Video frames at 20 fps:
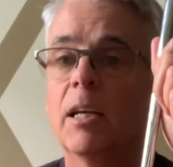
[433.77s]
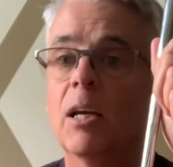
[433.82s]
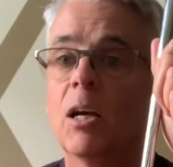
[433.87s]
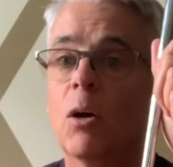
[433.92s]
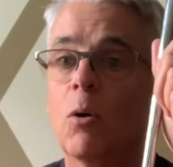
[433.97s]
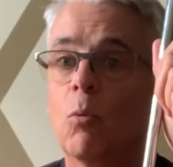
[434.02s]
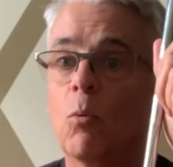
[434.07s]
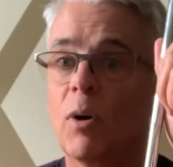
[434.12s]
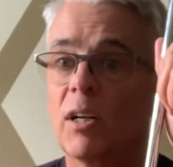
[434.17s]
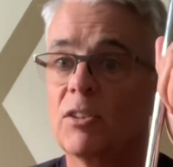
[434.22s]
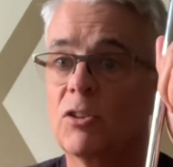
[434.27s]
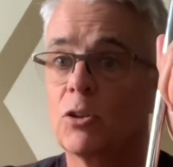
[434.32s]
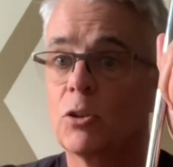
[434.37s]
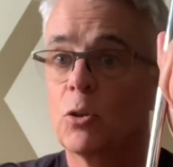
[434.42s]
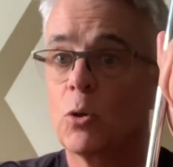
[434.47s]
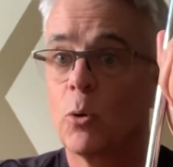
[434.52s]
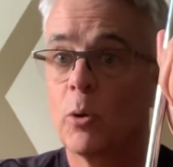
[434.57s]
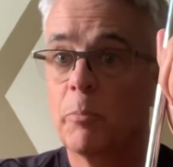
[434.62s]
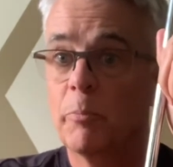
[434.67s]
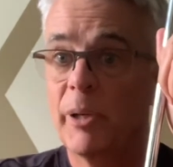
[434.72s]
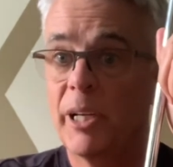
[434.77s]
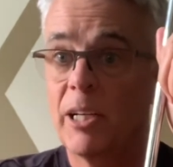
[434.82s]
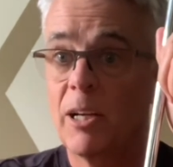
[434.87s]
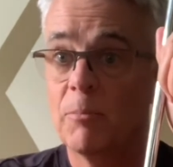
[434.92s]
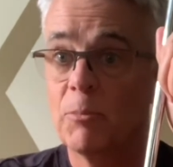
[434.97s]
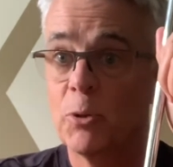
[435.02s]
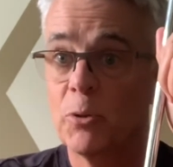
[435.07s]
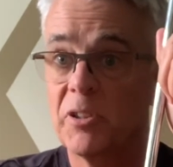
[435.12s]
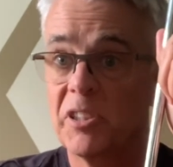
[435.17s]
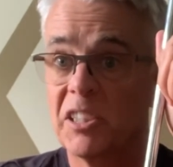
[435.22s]
Once you go and pick up
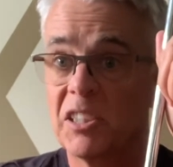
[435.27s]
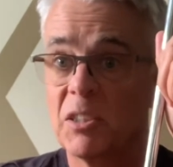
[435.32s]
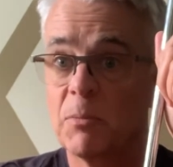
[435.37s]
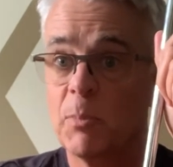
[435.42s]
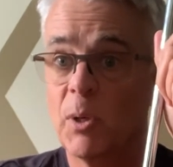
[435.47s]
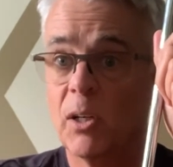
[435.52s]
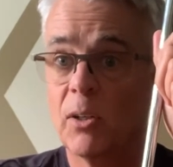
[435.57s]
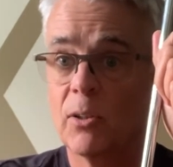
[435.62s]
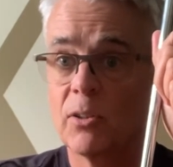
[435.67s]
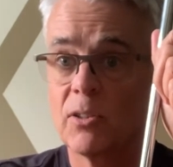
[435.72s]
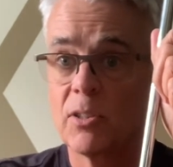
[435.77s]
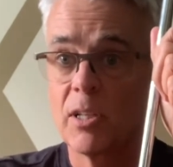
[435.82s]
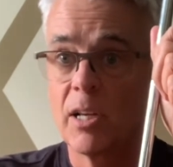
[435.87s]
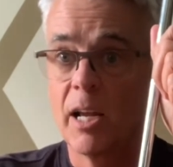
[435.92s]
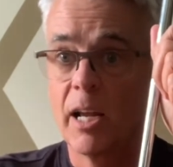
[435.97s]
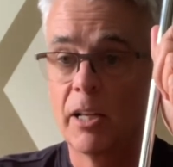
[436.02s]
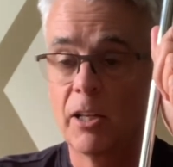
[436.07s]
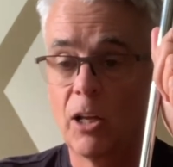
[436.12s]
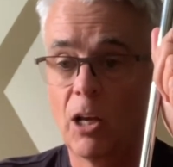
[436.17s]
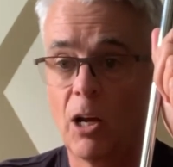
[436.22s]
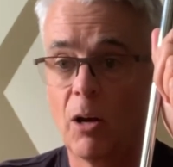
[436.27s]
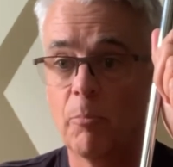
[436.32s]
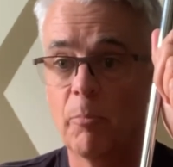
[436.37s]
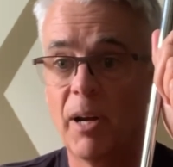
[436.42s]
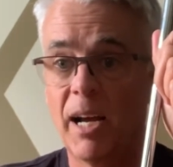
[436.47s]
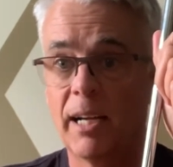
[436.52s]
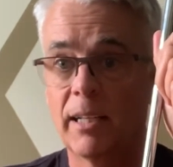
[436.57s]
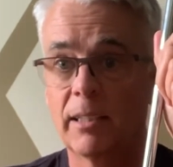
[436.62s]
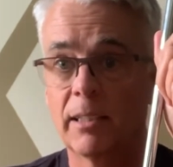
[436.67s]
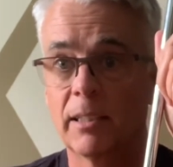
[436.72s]
those 6 balls and you come
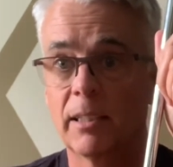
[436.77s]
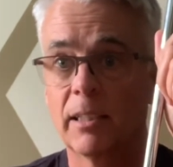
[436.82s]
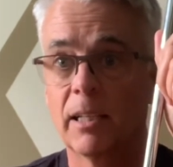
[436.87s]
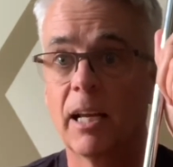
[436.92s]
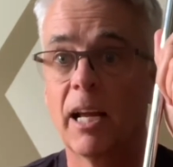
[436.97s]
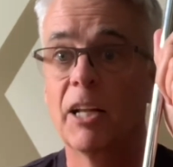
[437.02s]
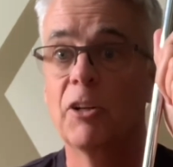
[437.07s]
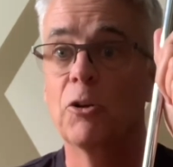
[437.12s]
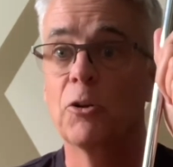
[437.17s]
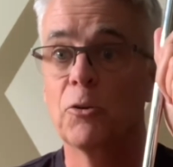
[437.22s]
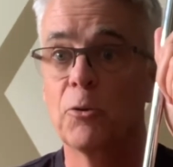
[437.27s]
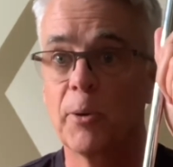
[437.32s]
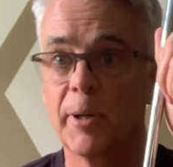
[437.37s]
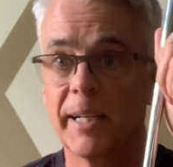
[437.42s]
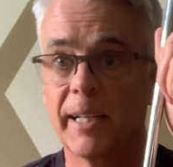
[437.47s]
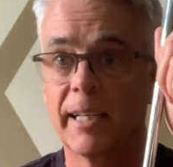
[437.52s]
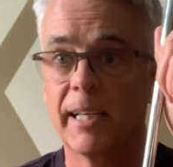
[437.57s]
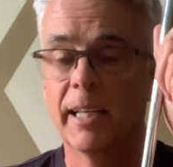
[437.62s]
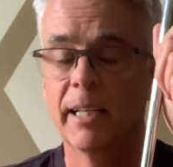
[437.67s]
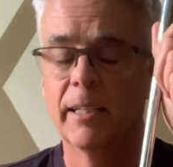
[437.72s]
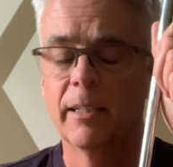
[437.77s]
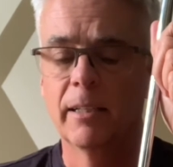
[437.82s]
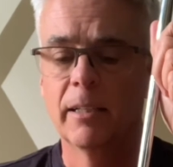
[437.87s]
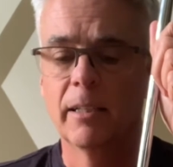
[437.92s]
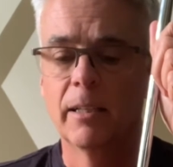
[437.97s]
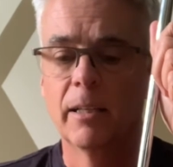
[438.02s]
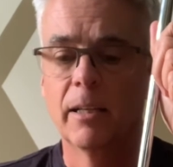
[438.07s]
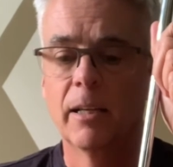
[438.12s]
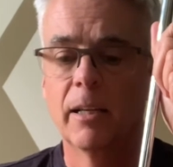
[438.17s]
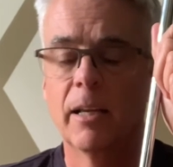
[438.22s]
back and you do it again,
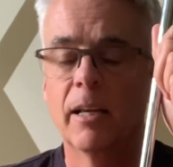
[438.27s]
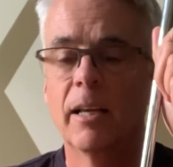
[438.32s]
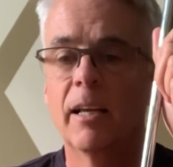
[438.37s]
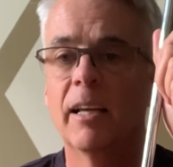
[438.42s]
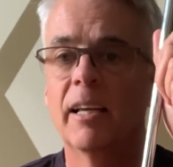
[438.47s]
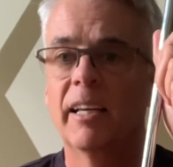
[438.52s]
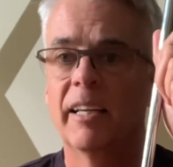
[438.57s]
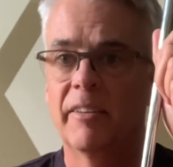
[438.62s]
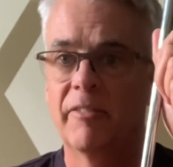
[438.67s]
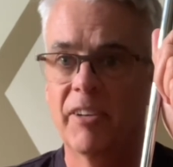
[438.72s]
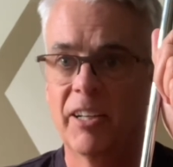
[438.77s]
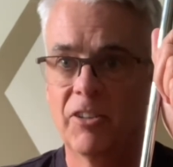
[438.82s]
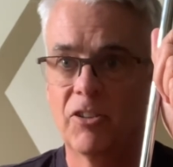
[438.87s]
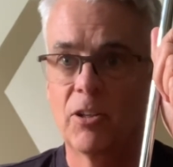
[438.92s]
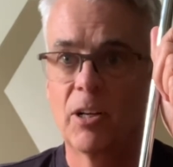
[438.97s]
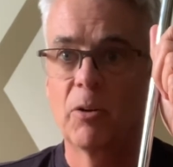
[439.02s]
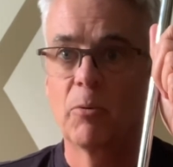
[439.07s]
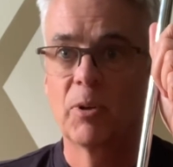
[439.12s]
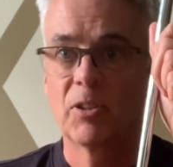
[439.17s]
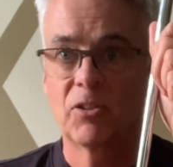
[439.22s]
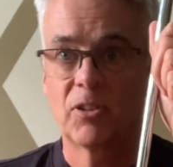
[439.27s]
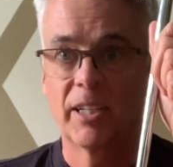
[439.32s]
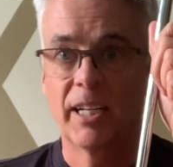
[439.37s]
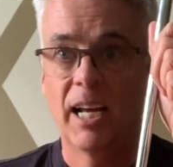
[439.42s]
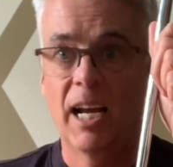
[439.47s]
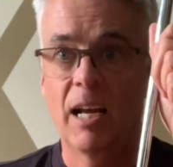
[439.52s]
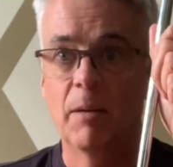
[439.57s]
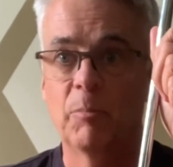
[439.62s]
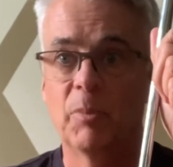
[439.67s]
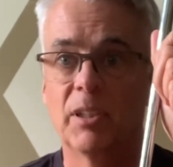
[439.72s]
eventually what's going to
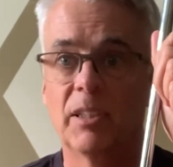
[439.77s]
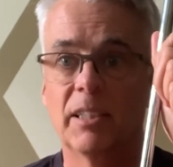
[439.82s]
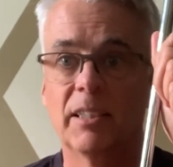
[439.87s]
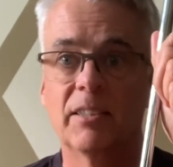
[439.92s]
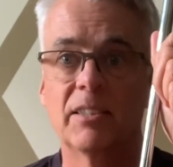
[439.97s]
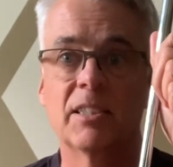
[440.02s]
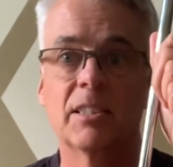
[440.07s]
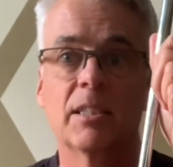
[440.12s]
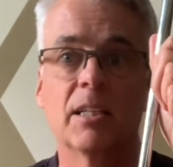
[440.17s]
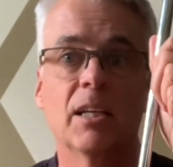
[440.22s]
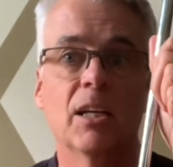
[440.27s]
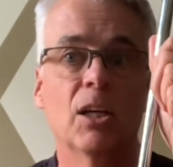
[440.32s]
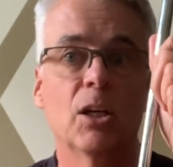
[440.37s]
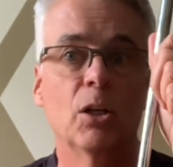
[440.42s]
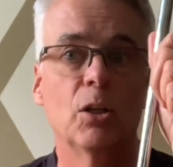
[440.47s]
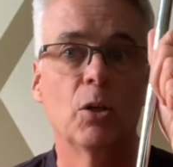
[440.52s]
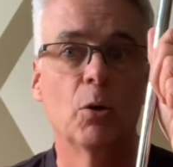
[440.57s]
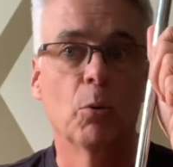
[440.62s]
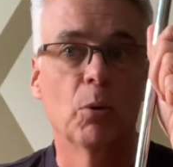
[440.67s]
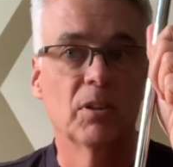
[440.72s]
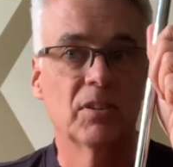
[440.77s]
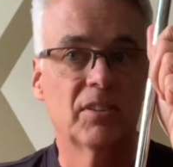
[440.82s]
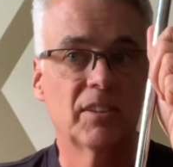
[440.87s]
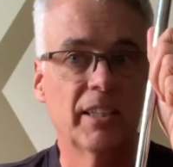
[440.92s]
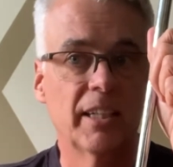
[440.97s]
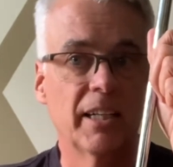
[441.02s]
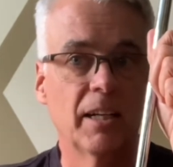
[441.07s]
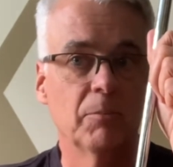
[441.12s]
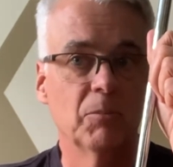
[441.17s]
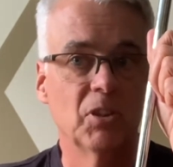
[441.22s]
happen is you will
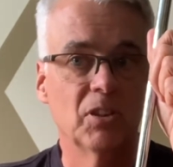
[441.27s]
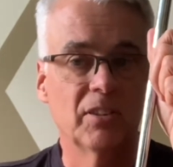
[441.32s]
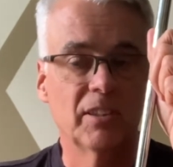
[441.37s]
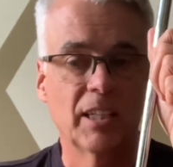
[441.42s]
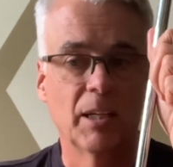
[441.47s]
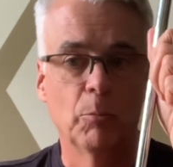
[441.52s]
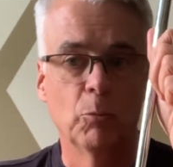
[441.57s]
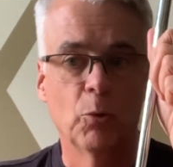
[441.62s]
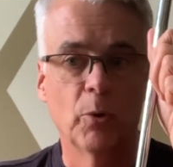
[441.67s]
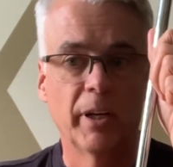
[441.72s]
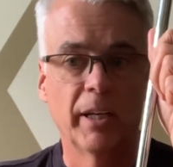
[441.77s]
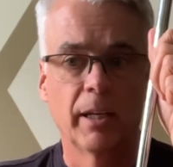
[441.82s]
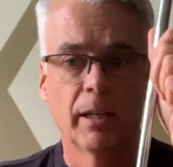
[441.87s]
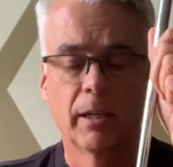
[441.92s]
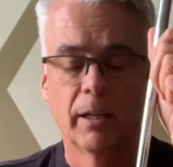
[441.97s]
set up the same way.